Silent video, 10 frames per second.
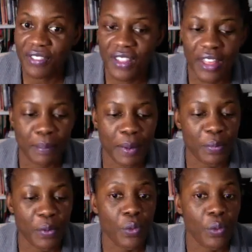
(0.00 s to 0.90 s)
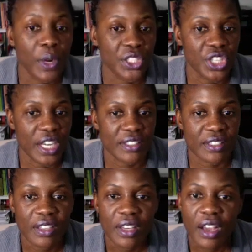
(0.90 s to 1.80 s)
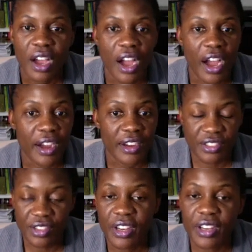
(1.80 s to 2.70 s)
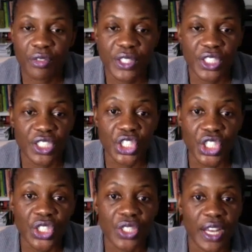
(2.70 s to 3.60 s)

and there are people who are just assertive, which is good.